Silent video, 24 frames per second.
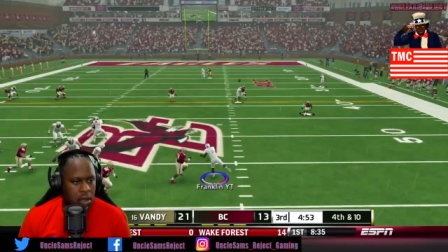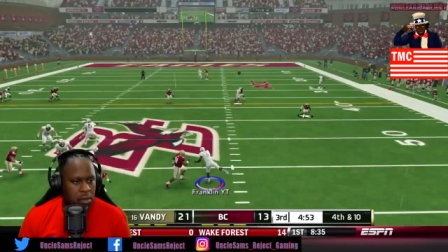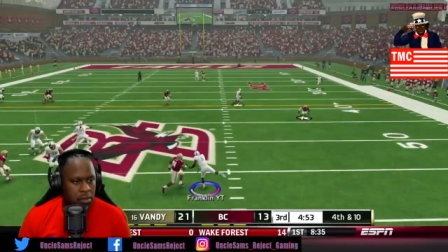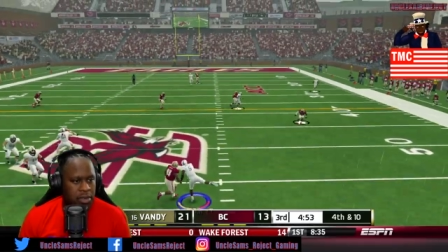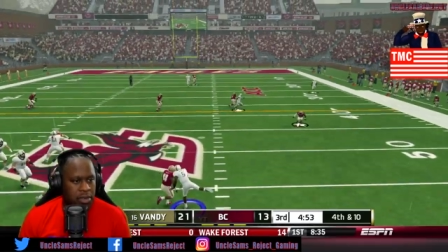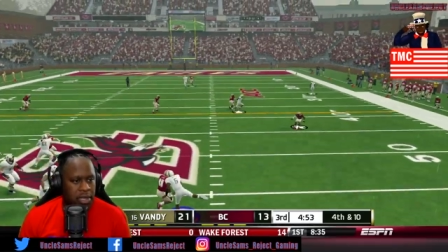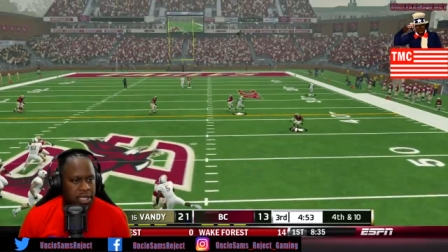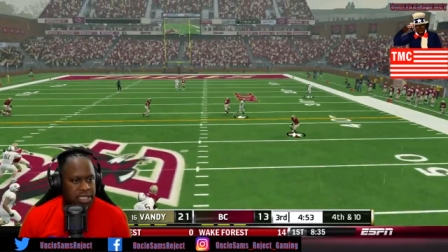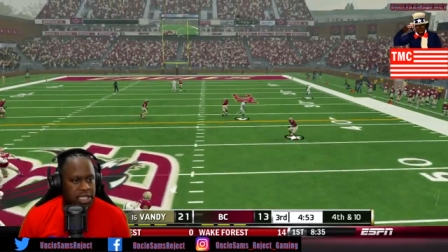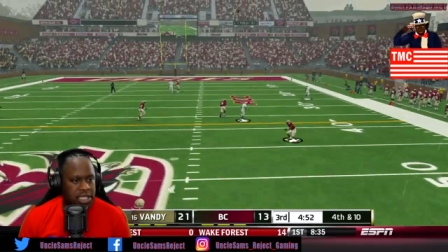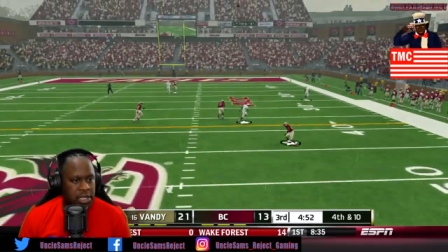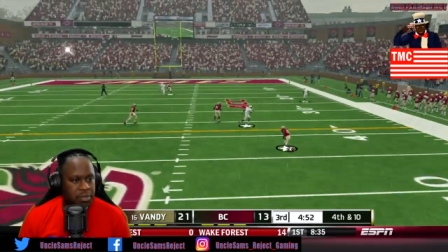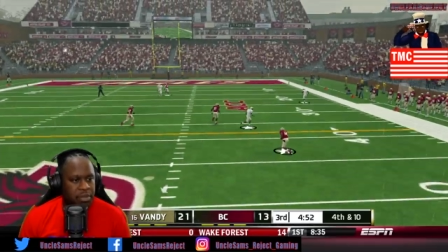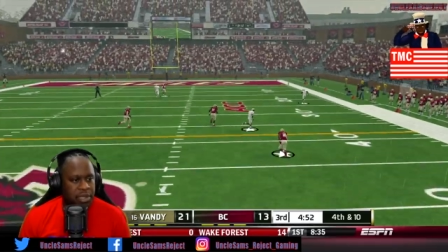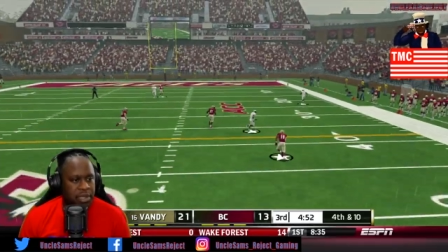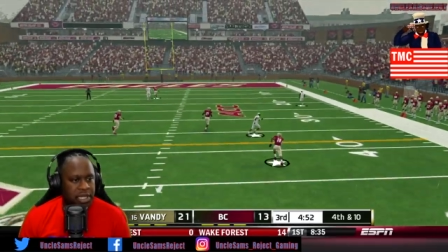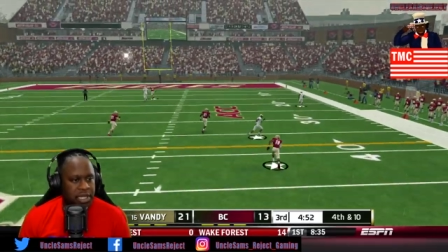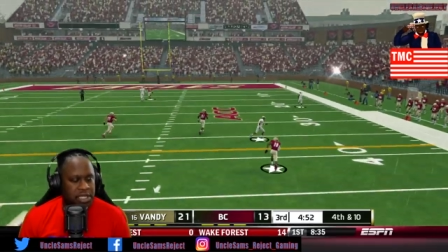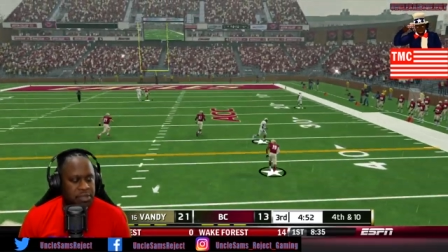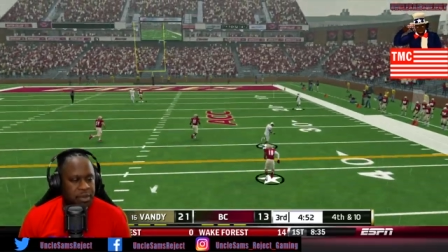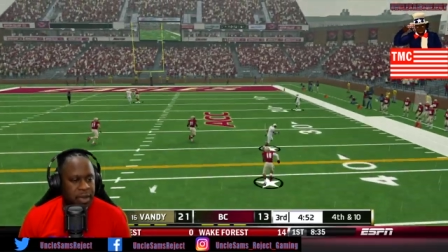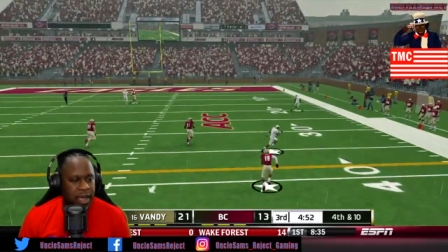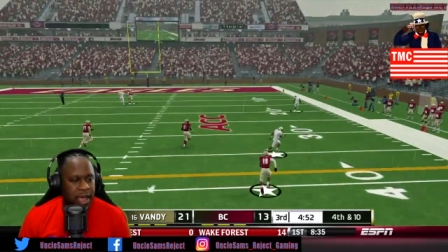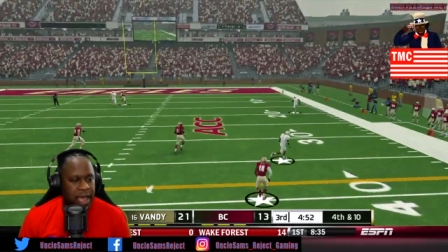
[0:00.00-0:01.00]
Please complete
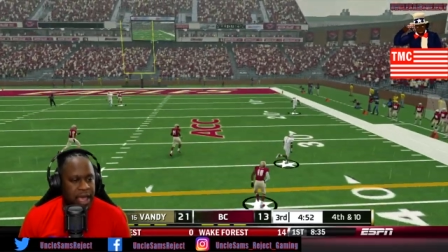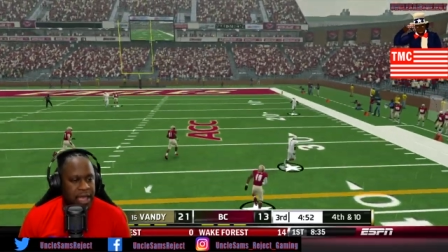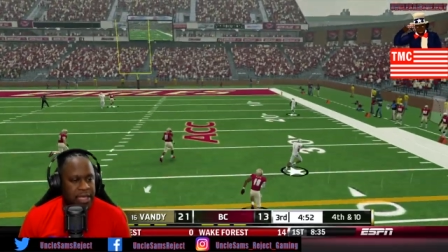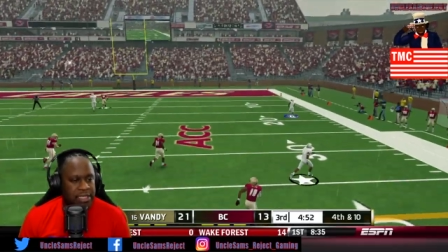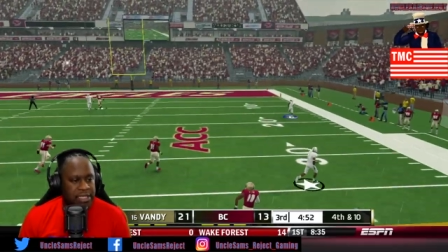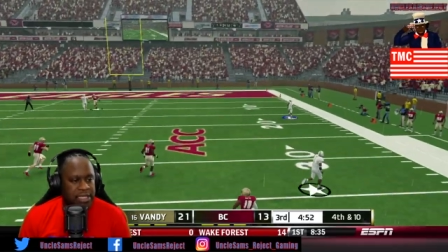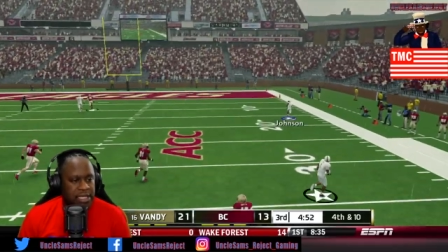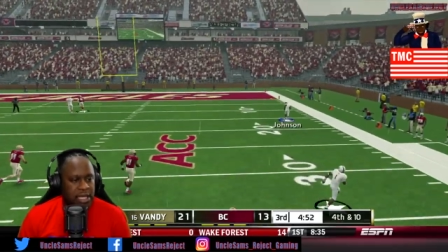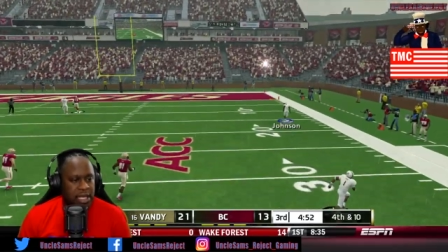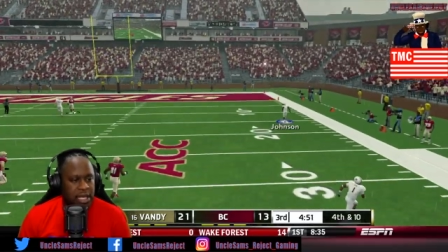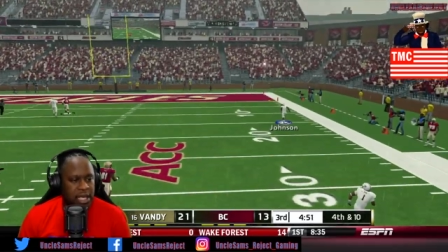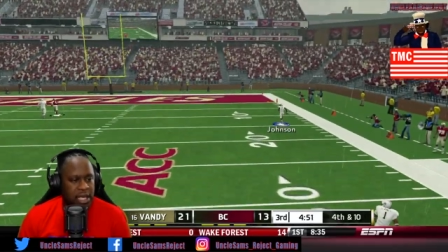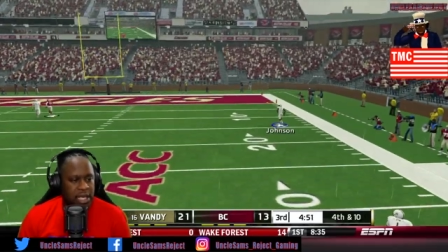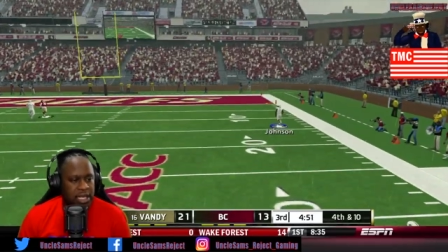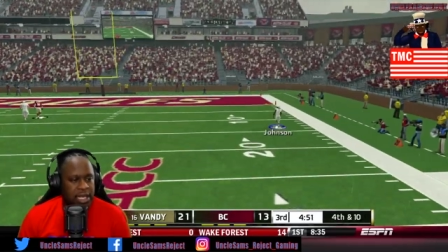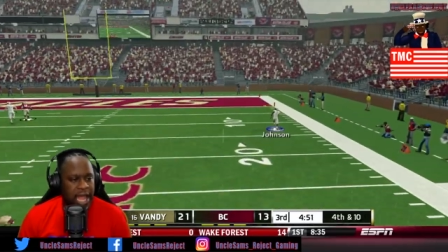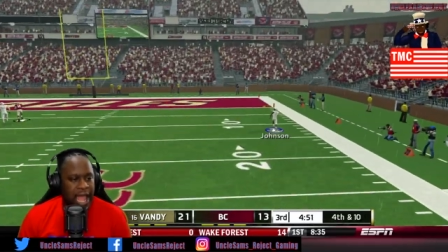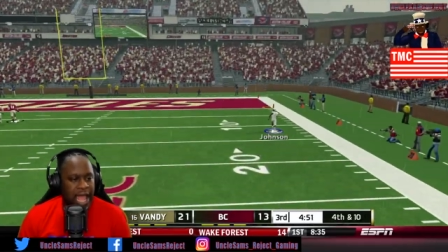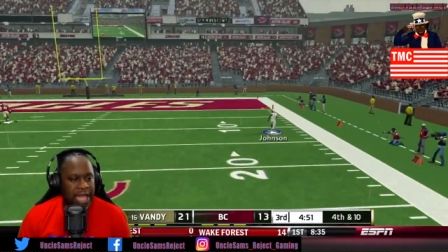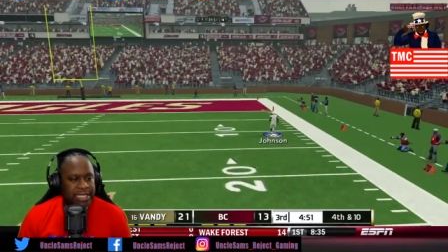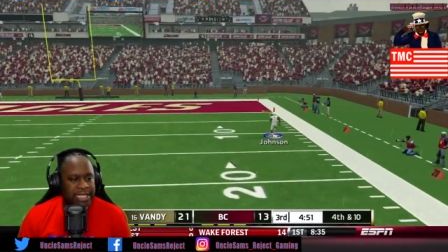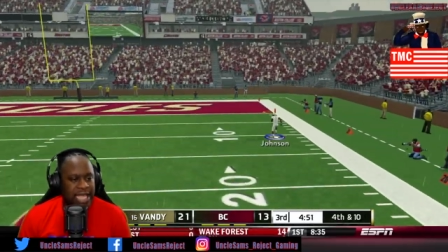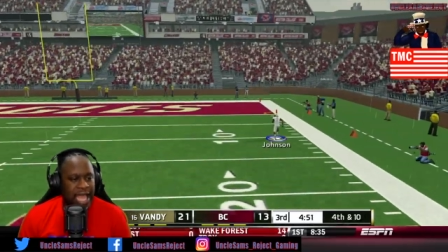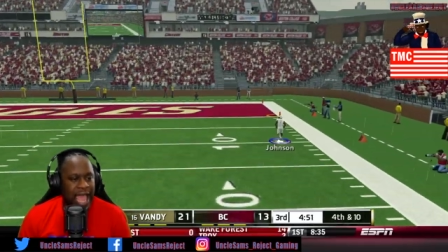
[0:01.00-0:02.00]
this pass.
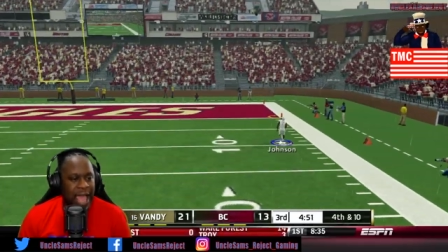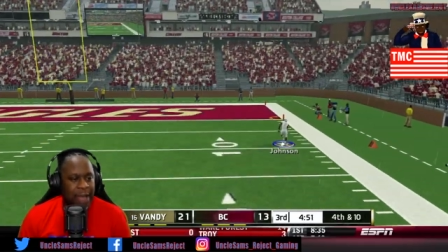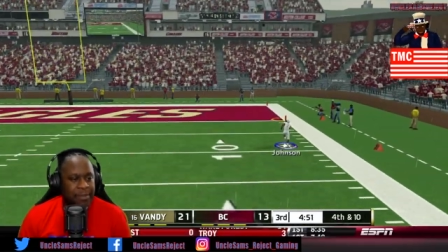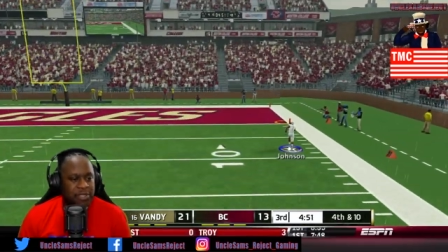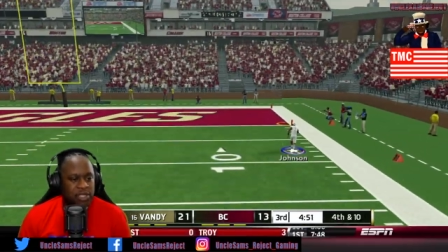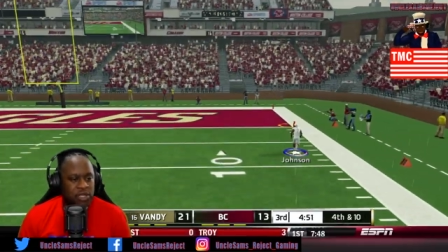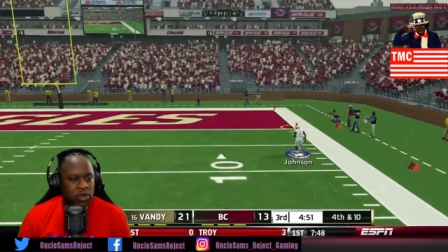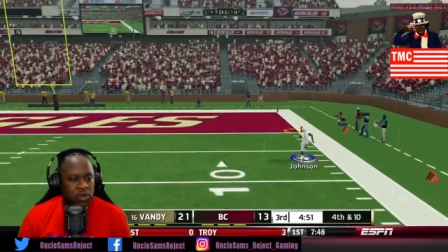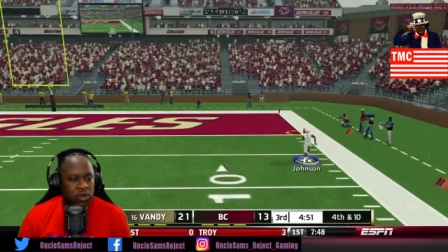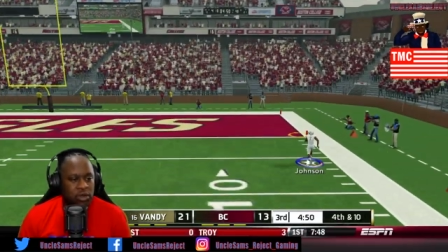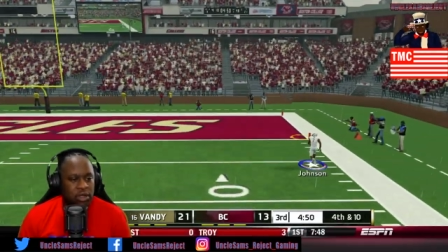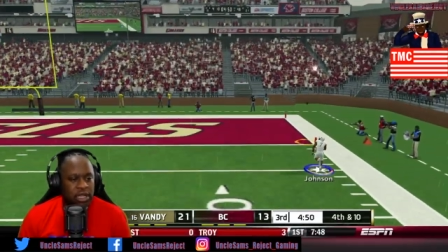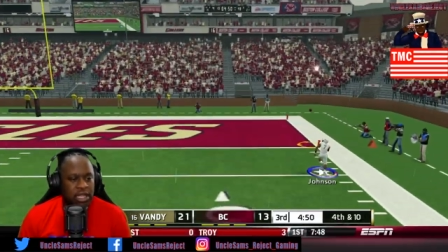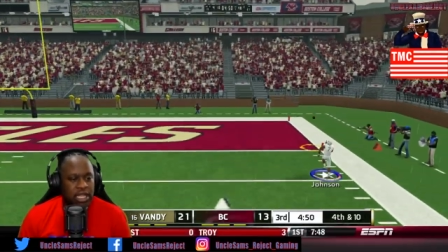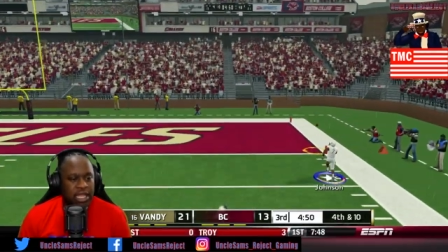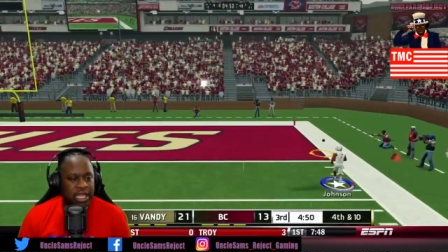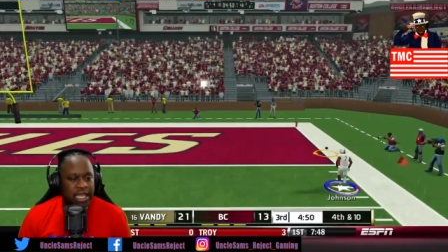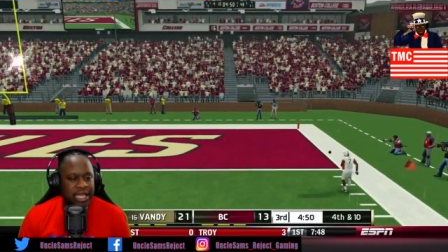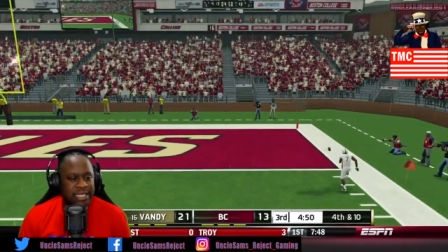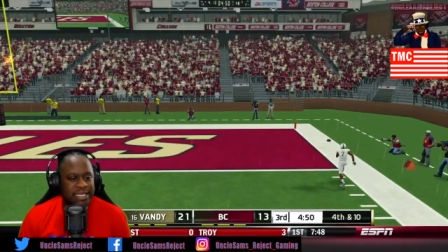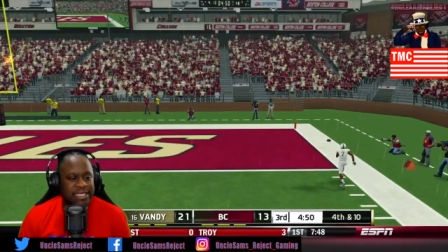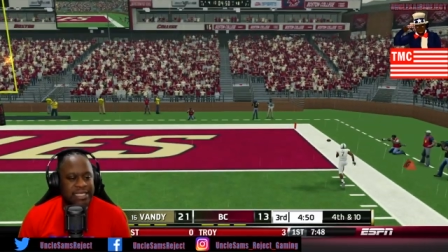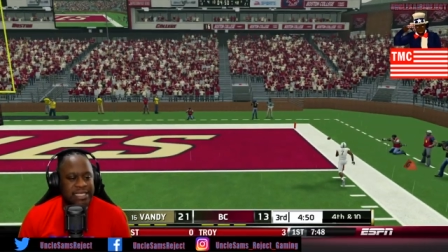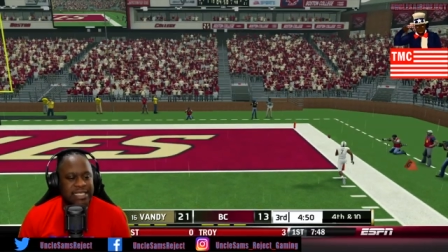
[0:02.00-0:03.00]
That's absolutely
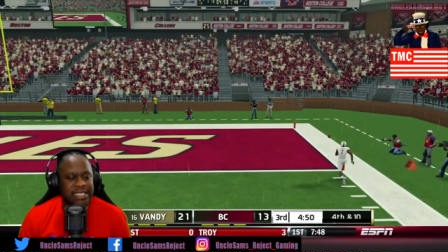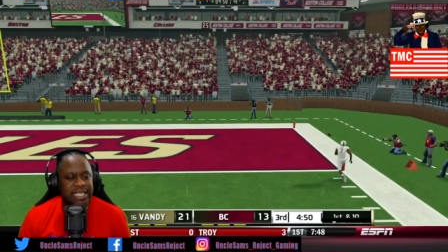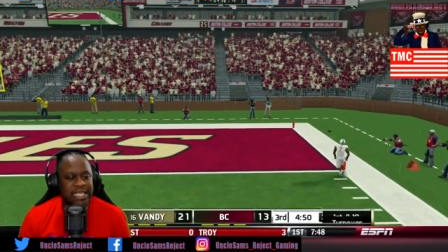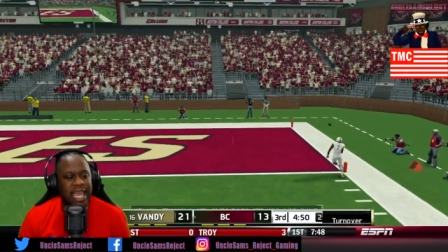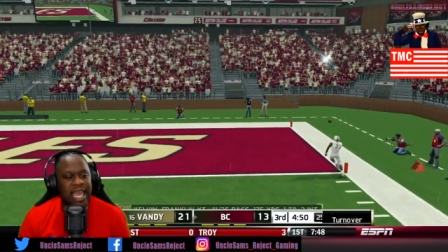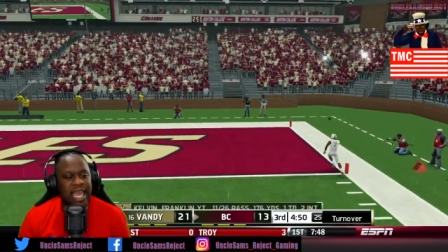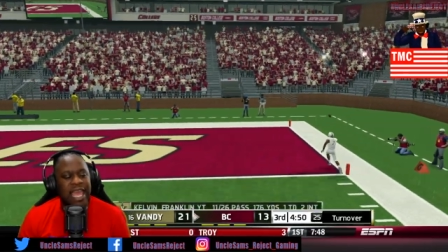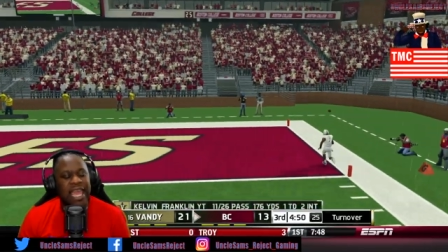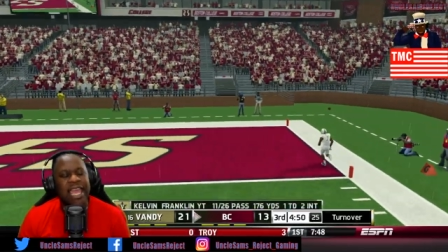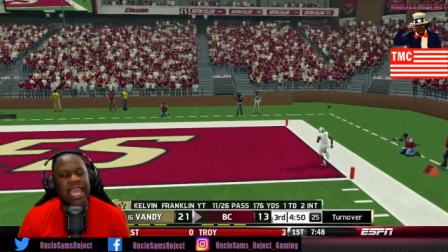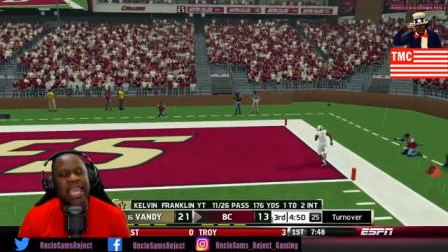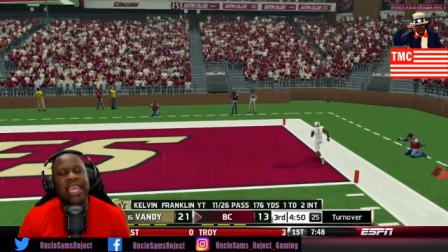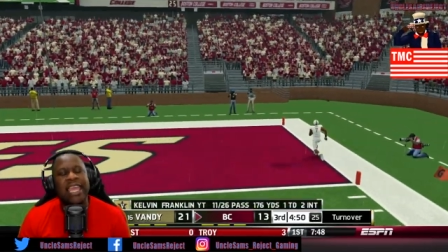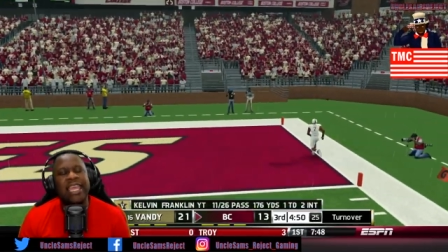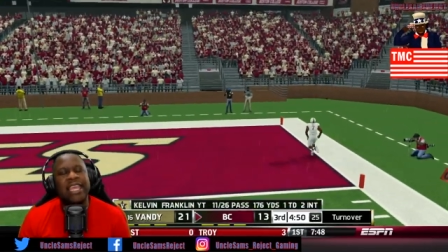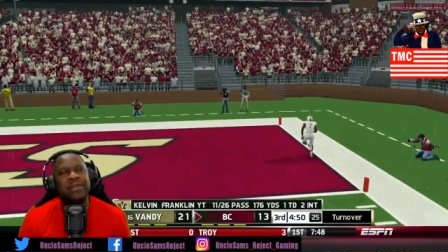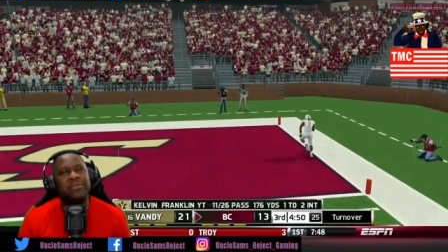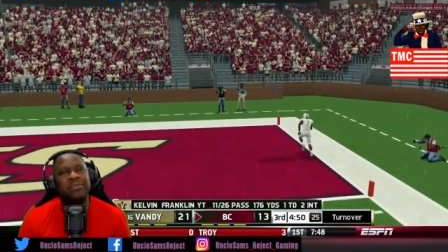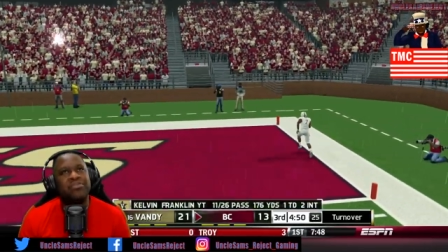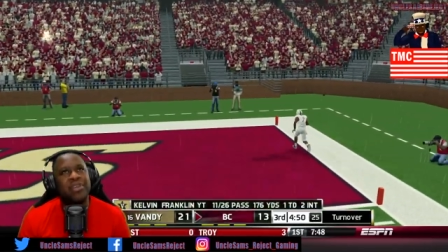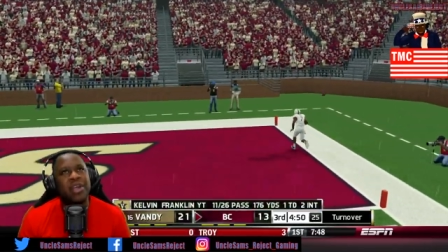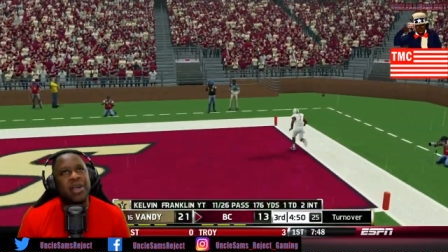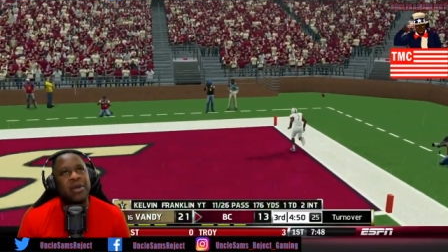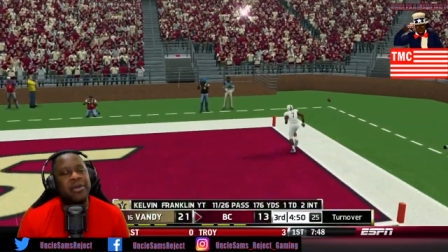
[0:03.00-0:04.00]

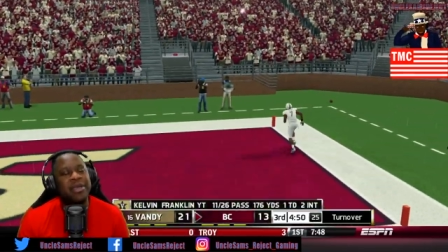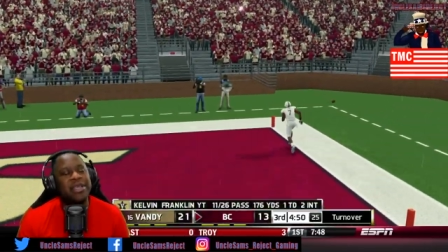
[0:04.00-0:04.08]
insane, bro.